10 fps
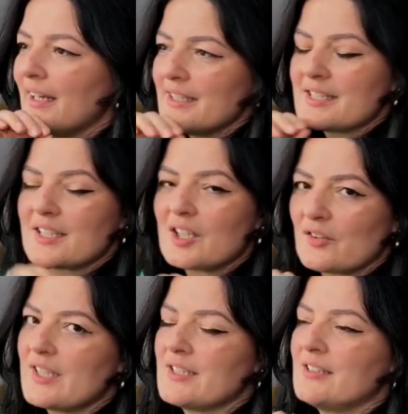It's
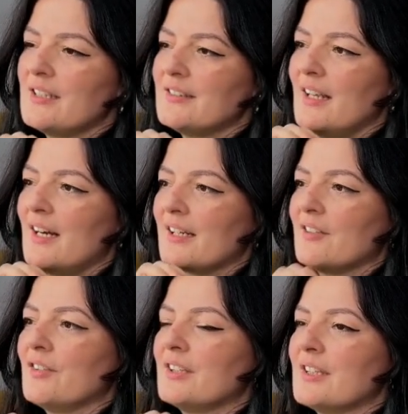crazy that they are
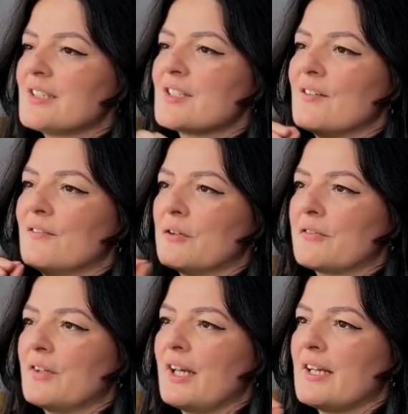giving this for
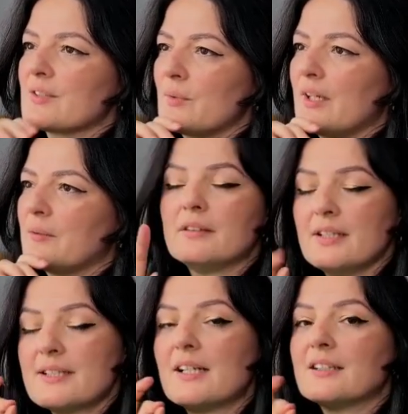free as well.
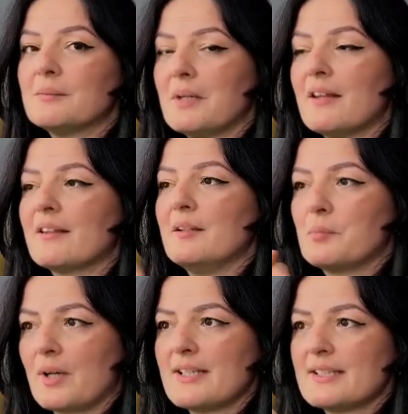These are the monthly
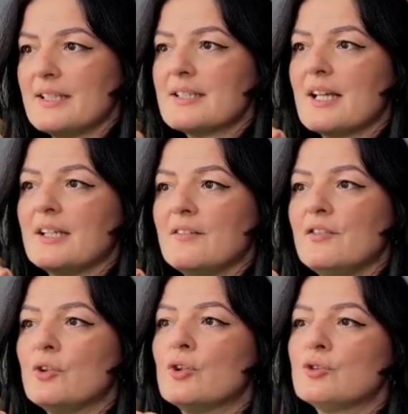prices, and
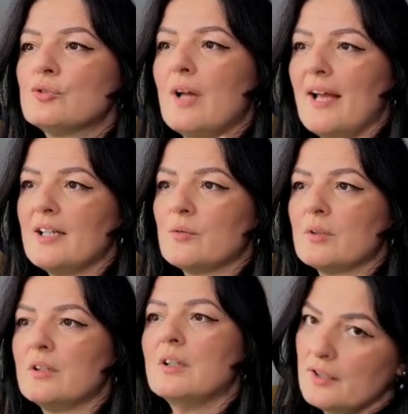if you go to
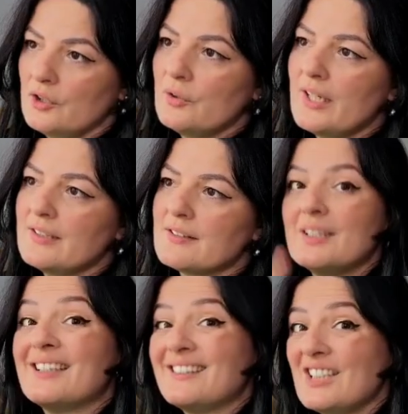annual, you get
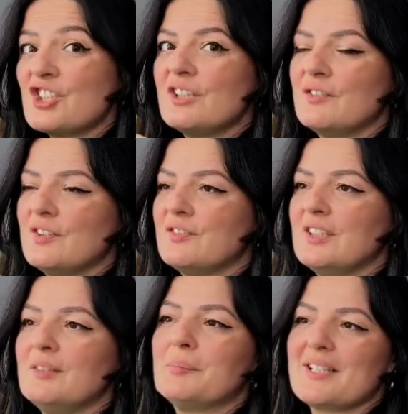an additional
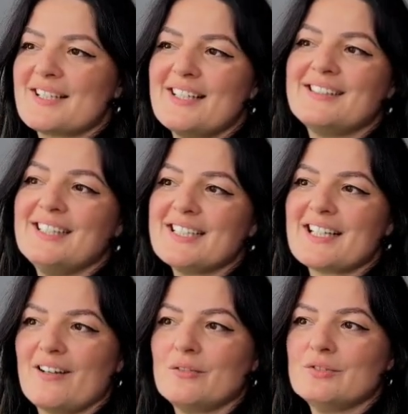15%
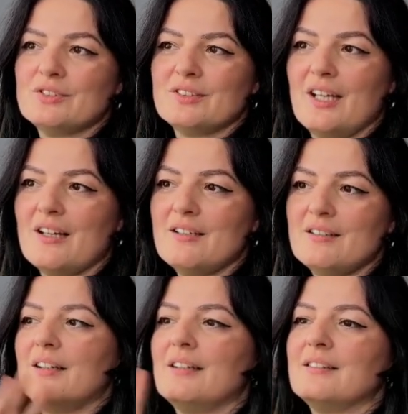discount, yeah?
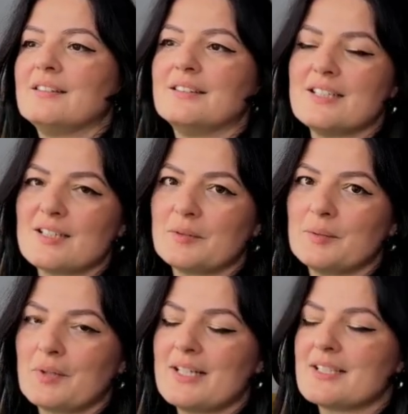And these are the
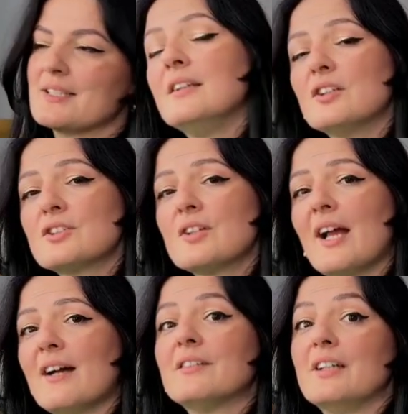prices. They also
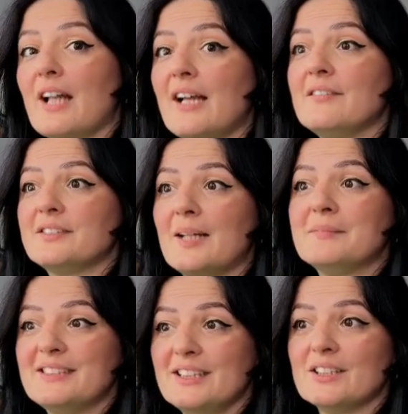have a
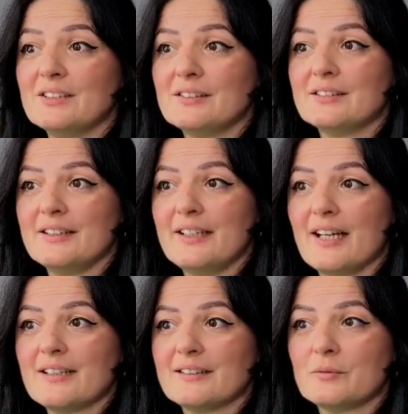lifetime deal,
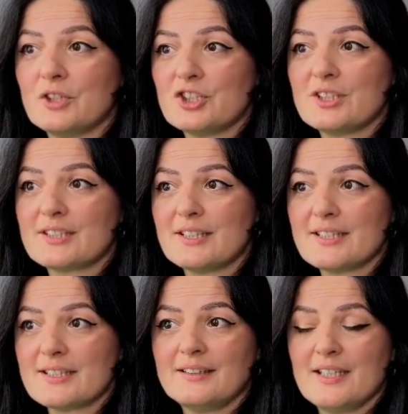yeah, which is
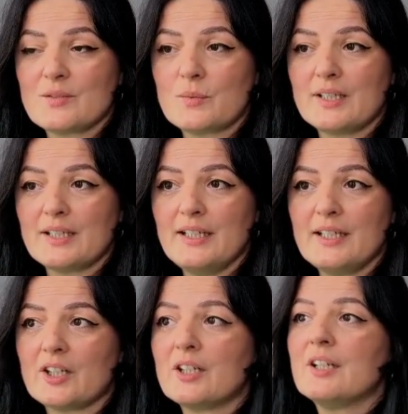this one
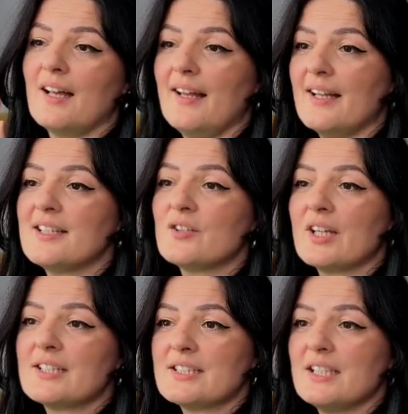here. And as you
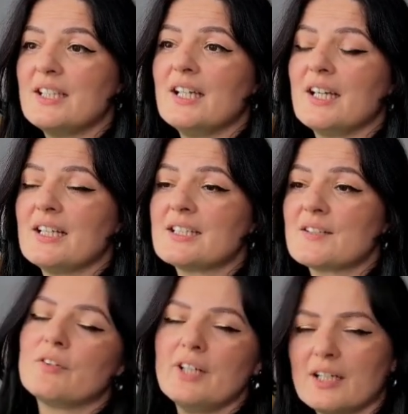can see, it's
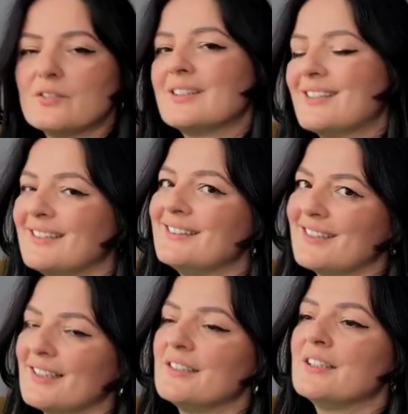
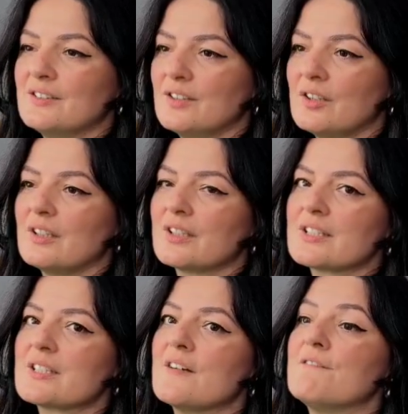
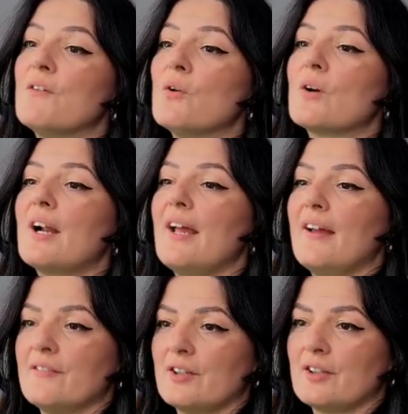$399
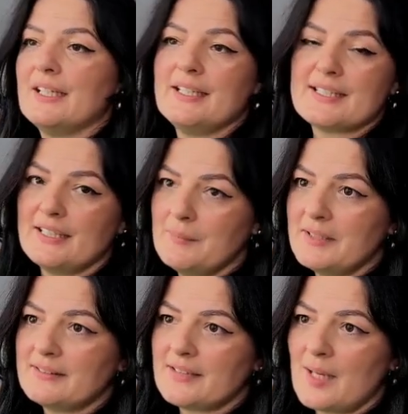forever. It's a
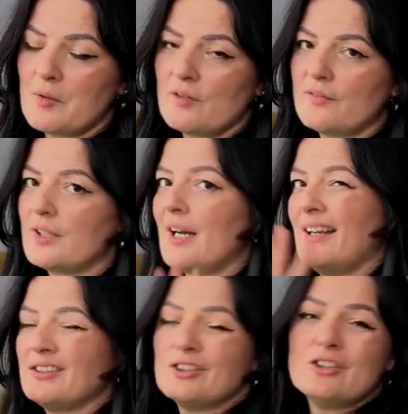limited time offer.
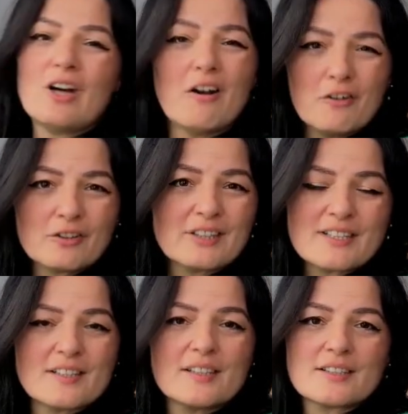I don't know how long
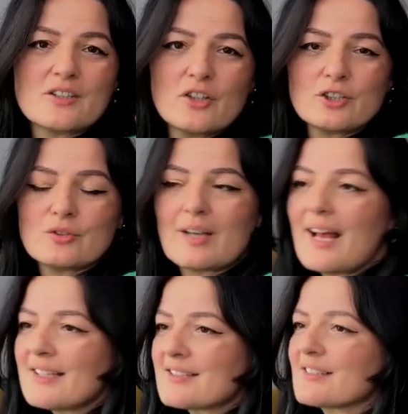this is going to
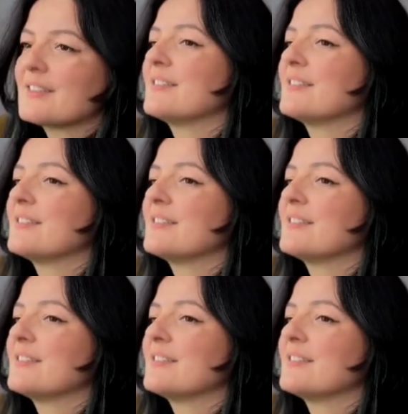last.